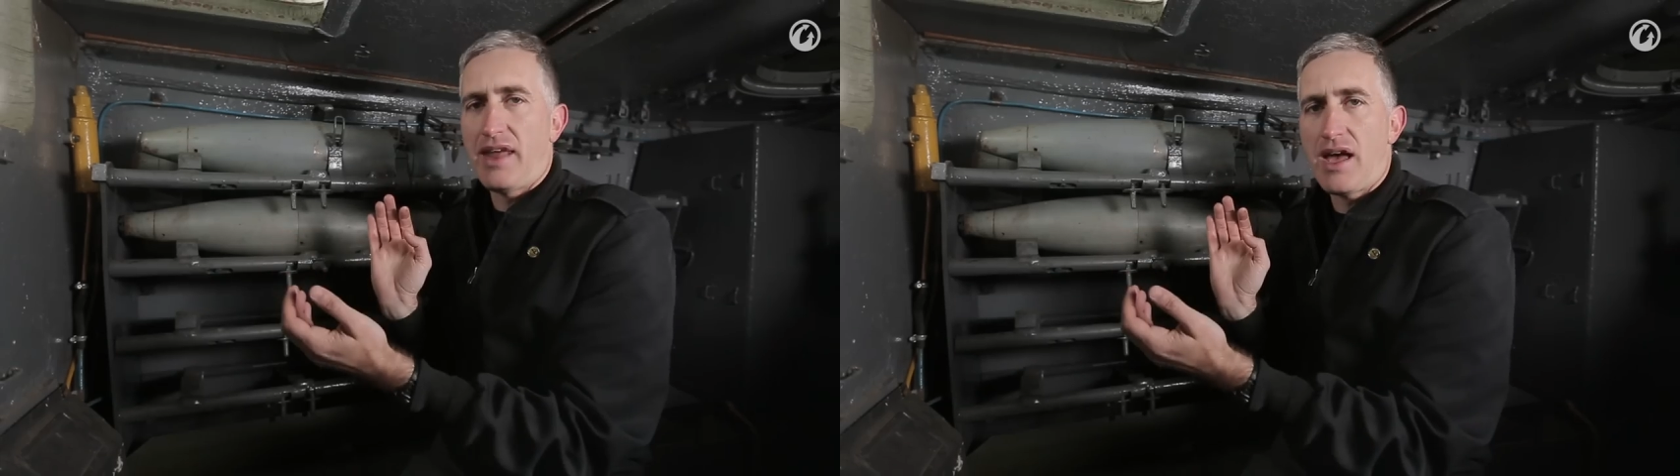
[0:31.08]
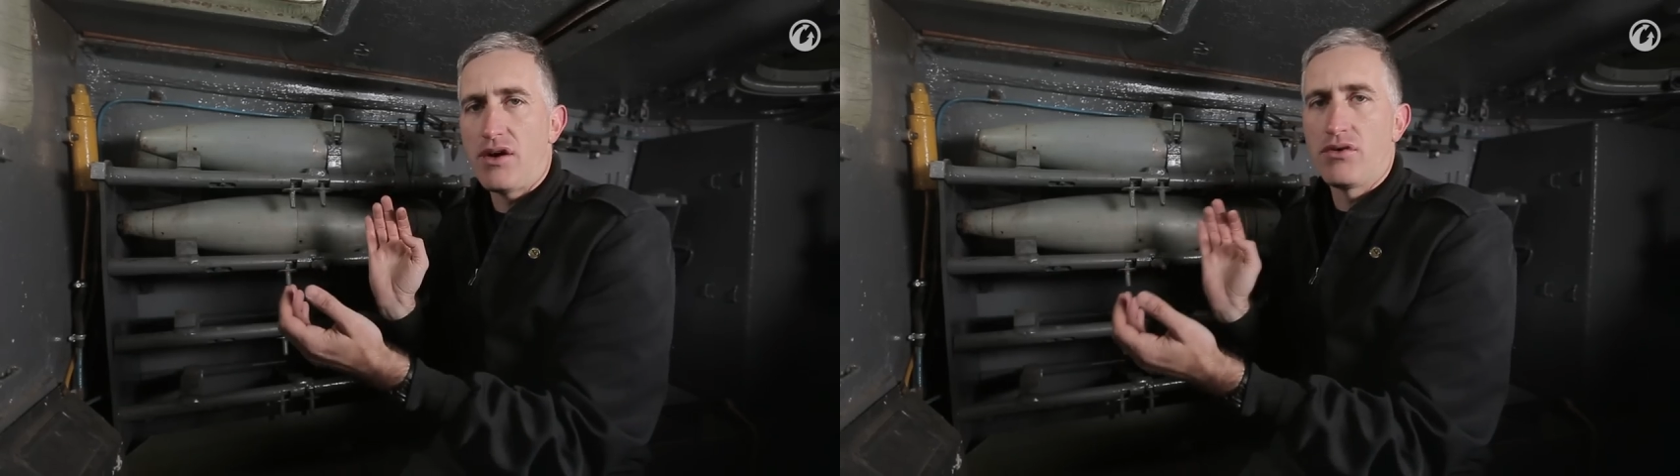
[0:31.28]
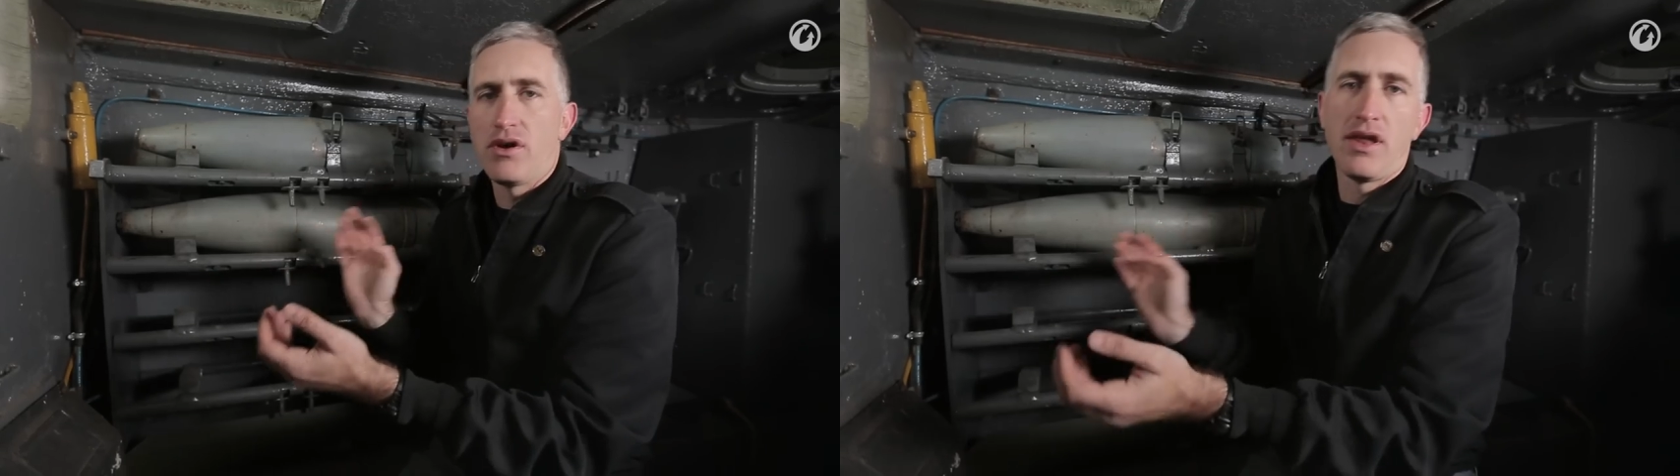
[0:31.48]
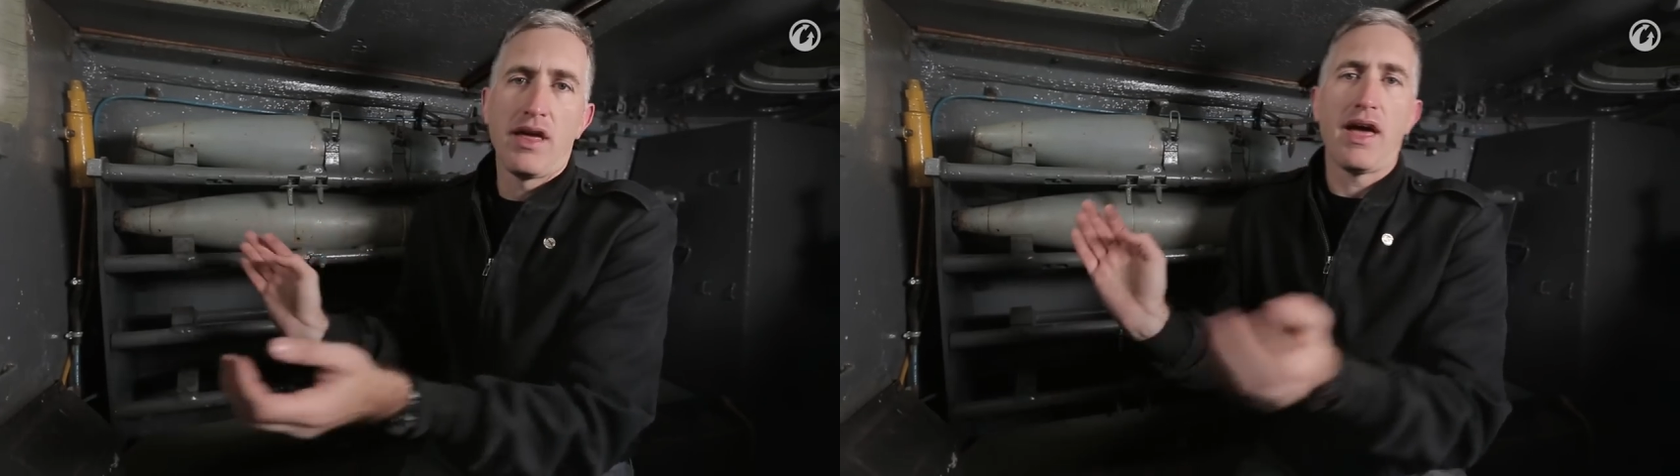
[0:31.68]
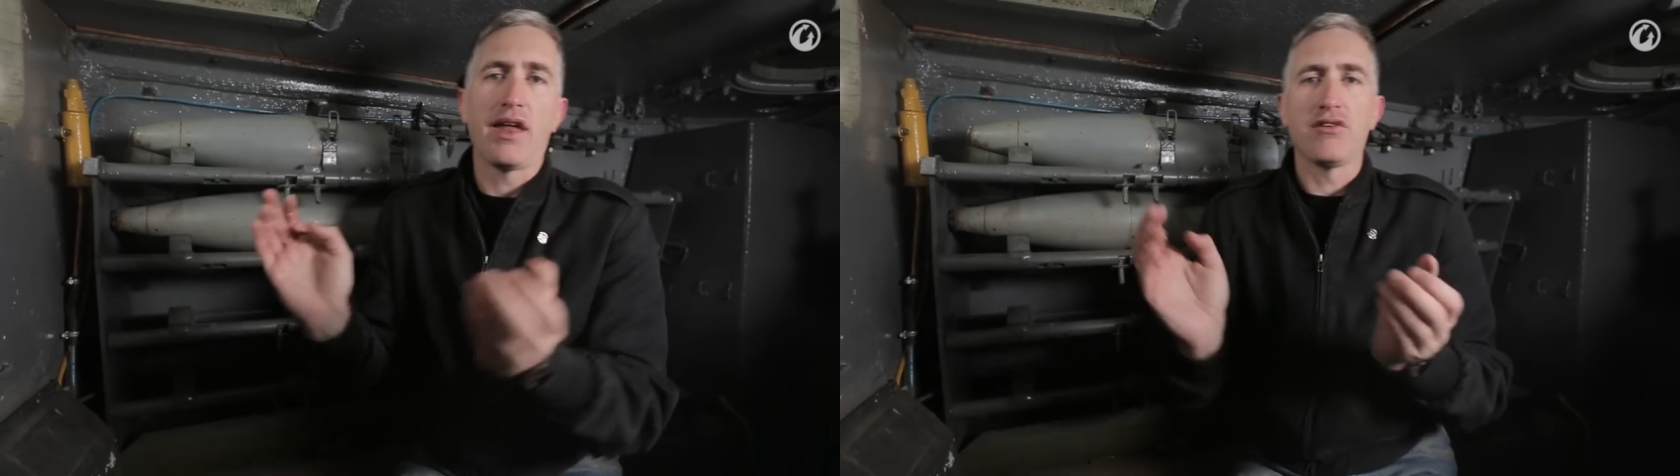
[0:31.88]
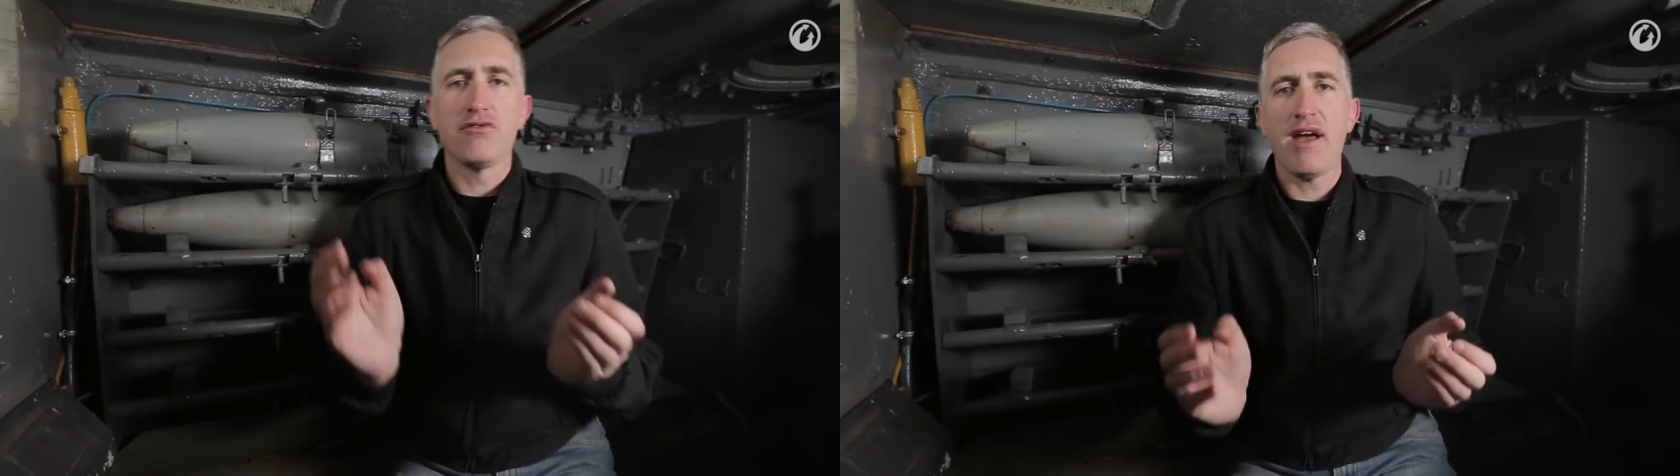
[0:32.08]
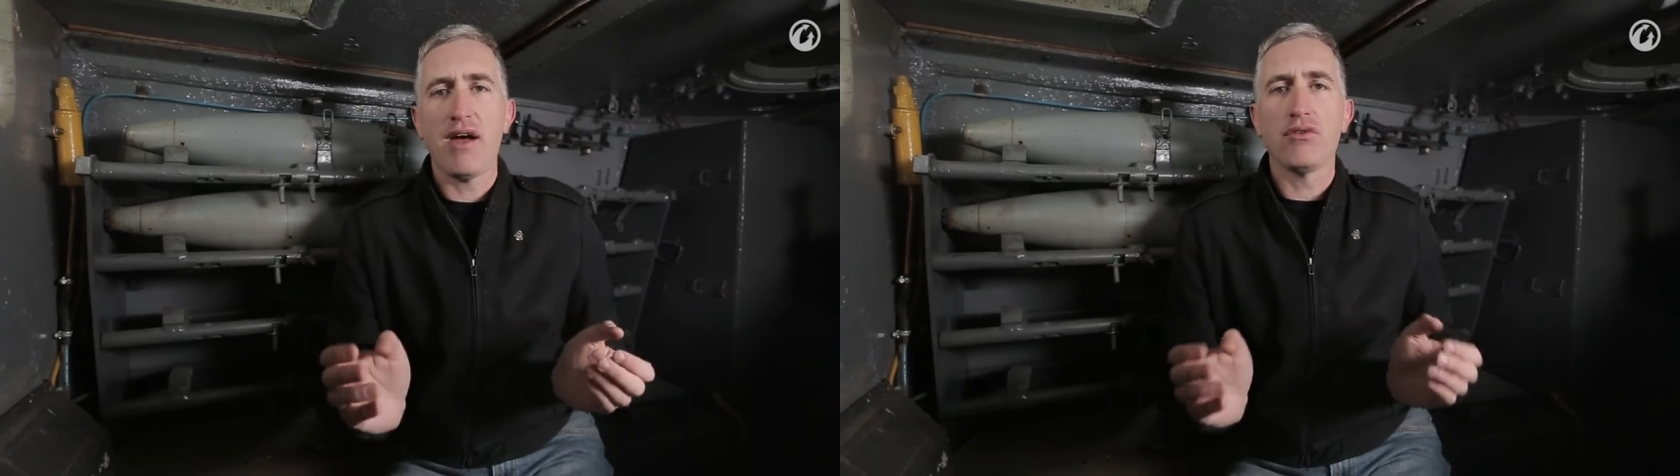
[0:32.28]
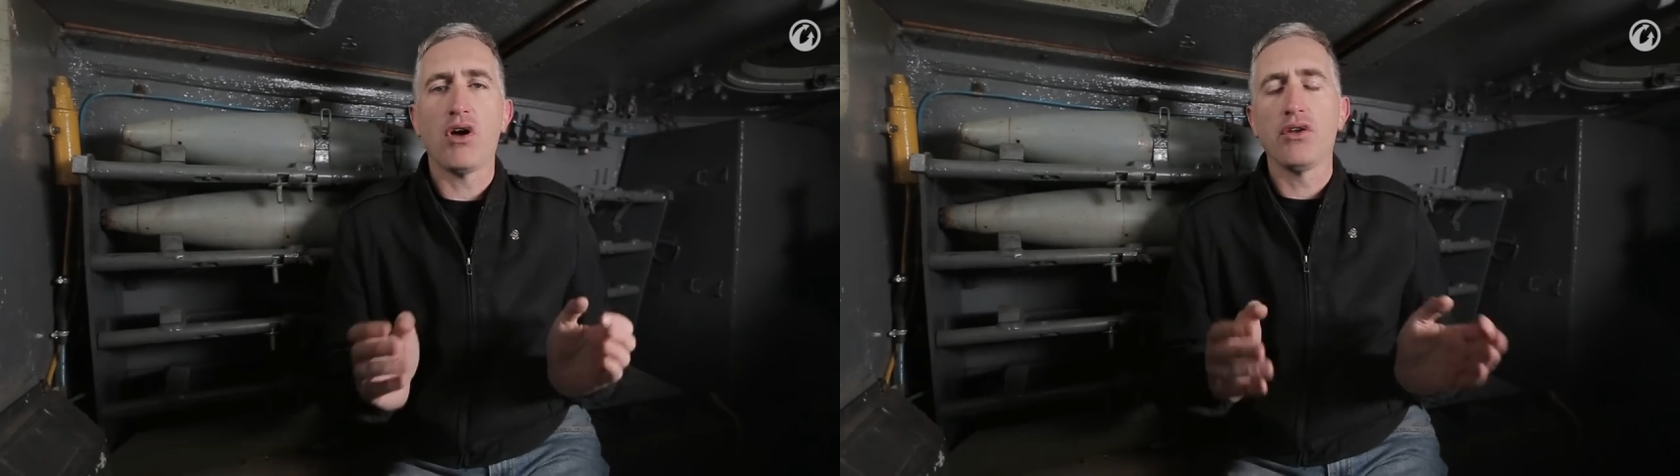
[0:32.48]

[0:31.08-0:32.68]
down, and around